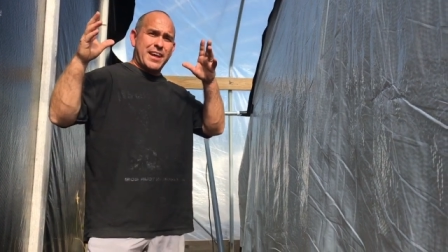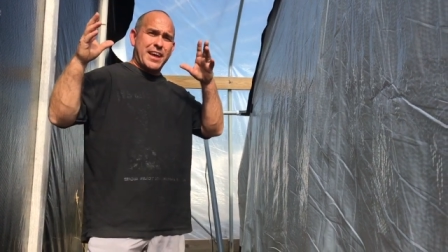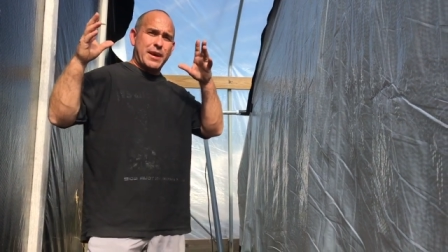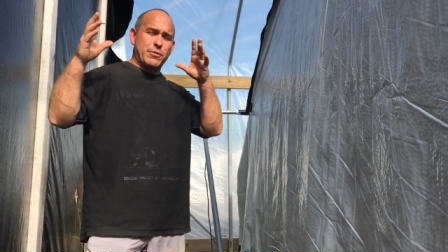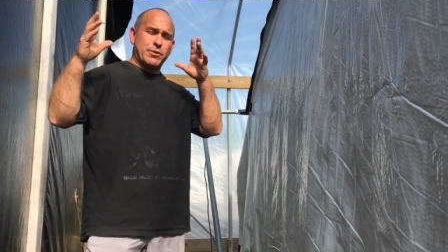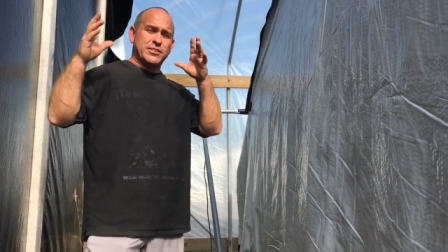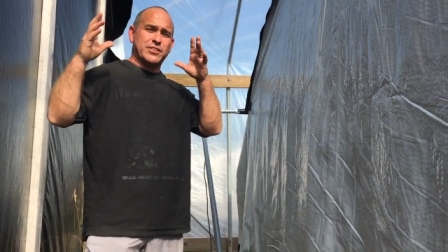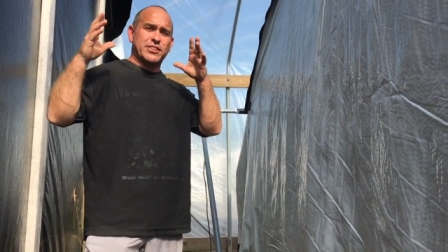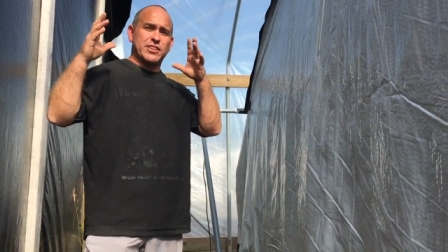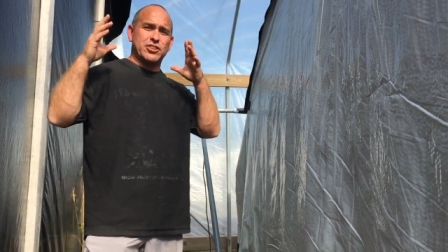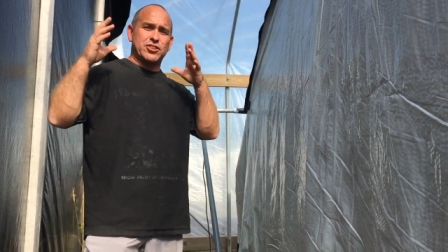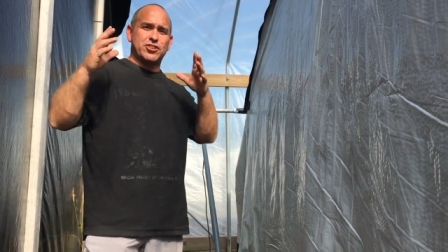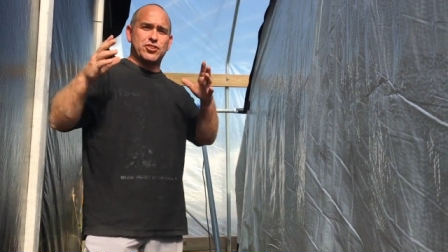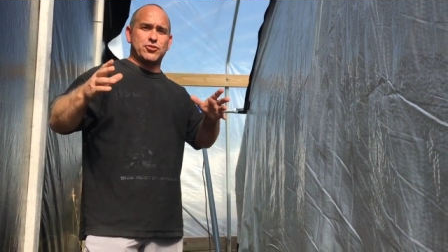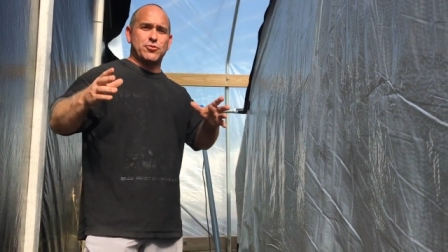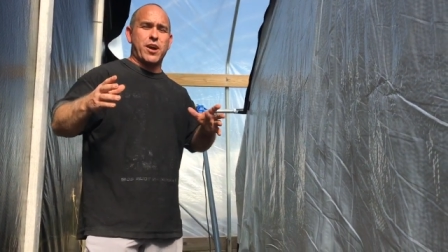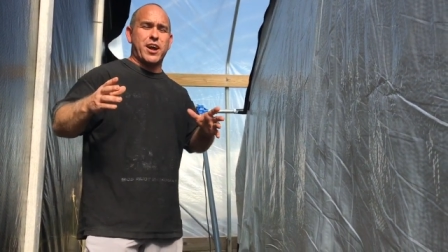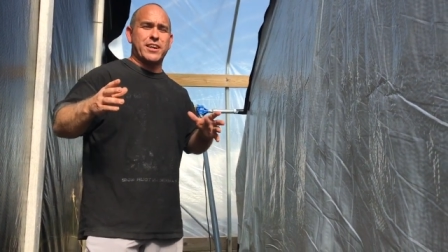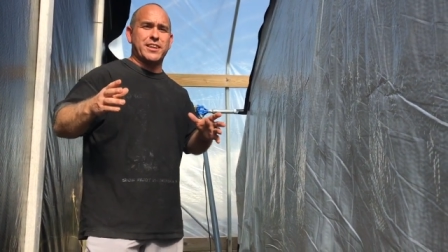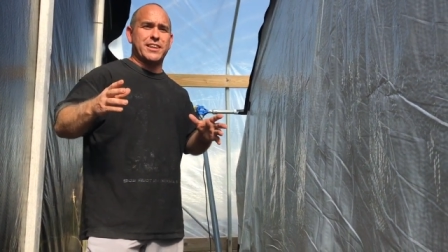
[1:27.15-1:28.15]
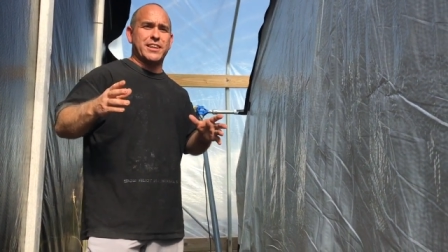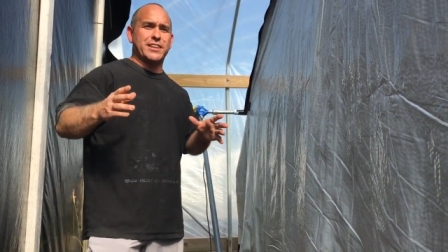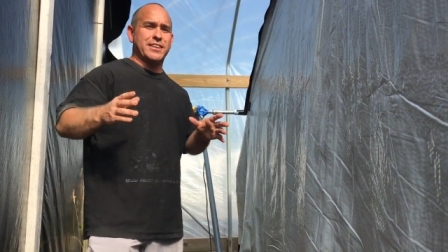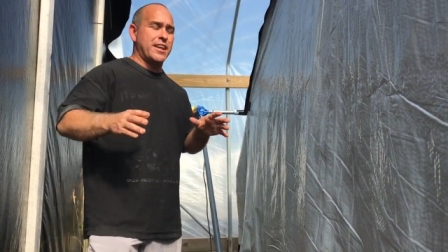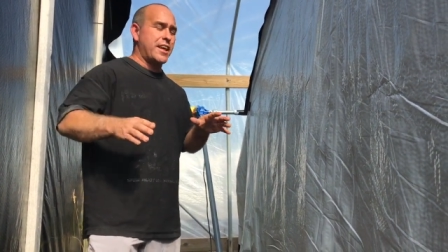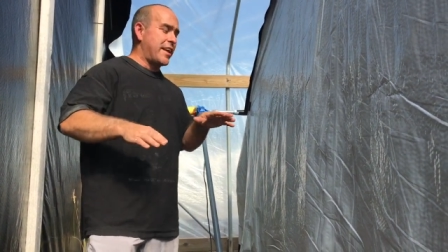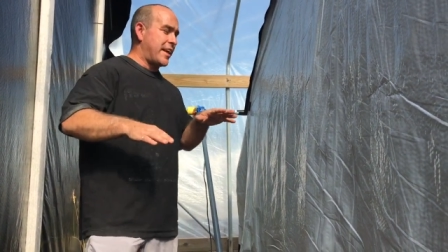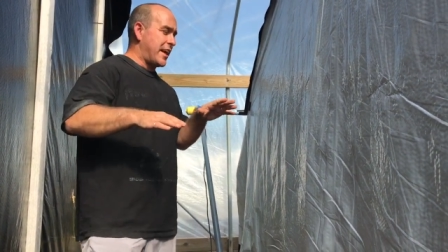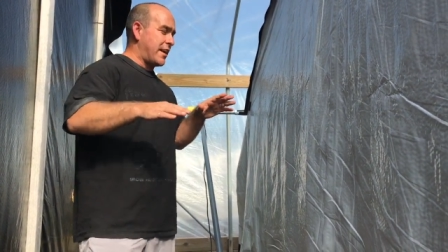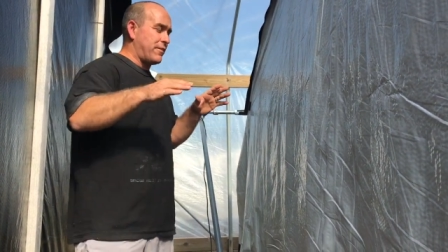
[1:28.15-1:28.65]
it was constructed,
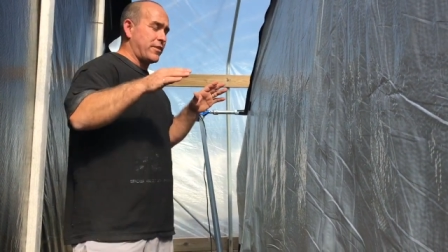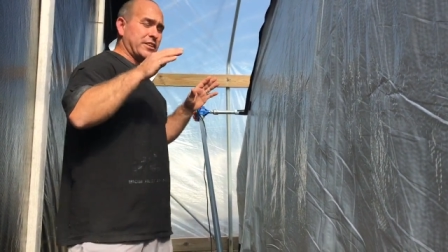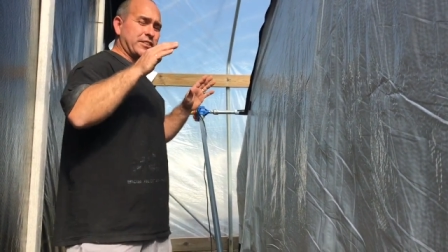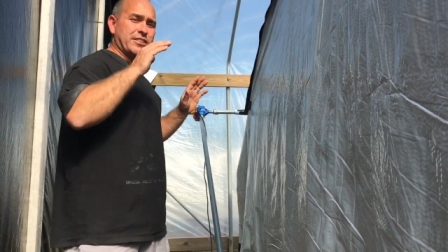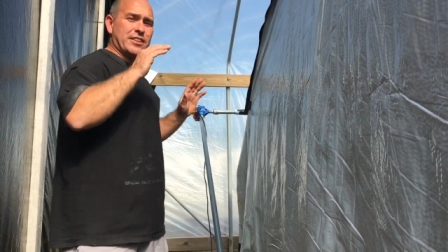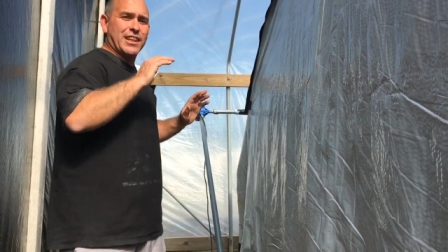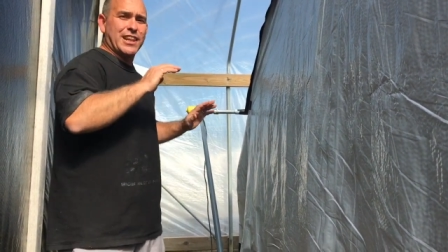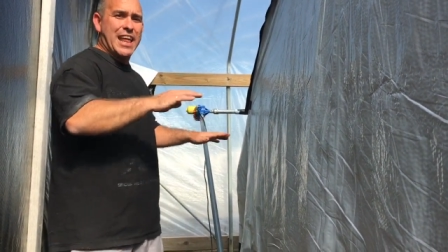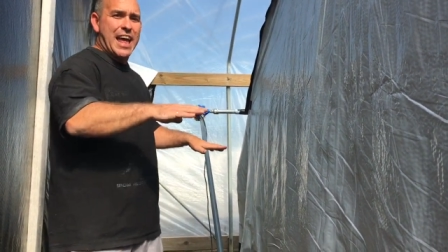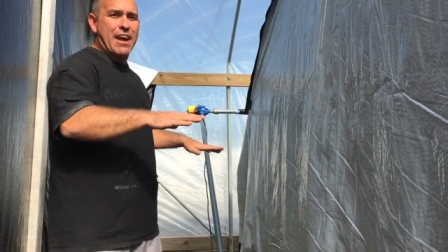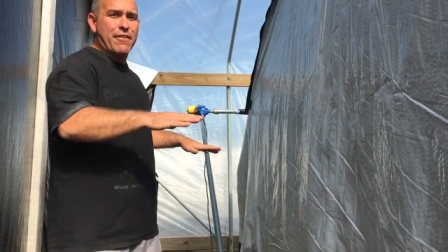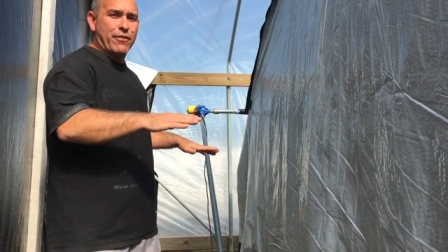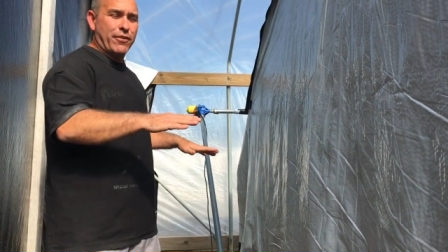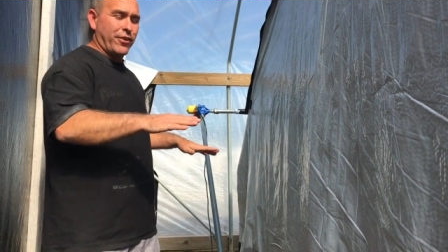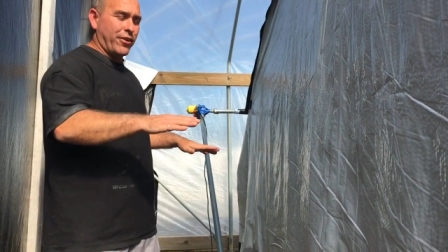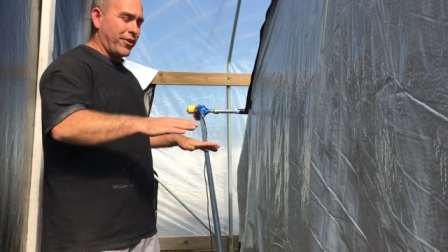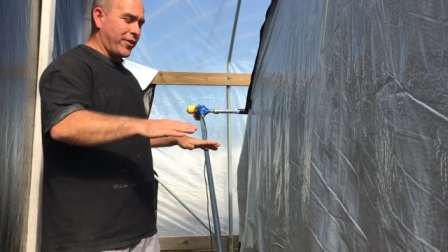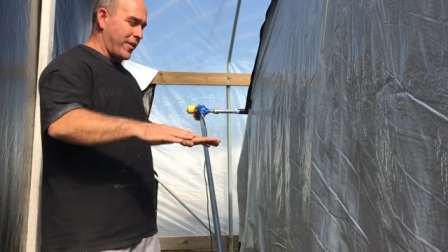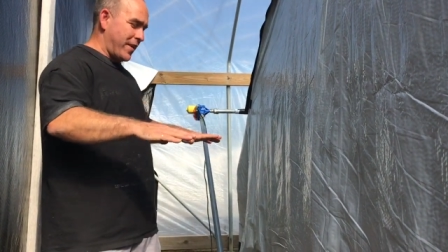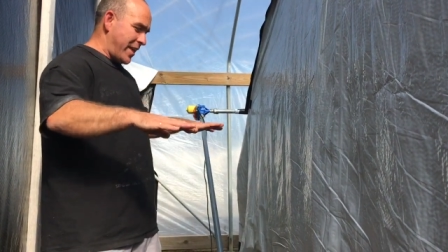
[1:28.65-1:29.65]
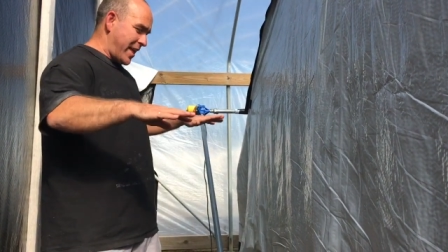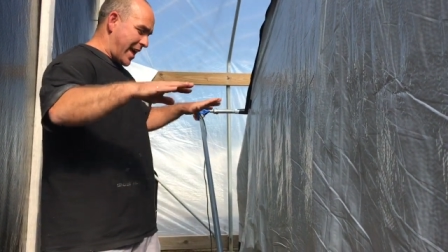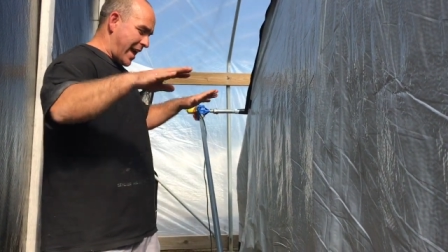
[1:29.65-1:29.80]
if it's level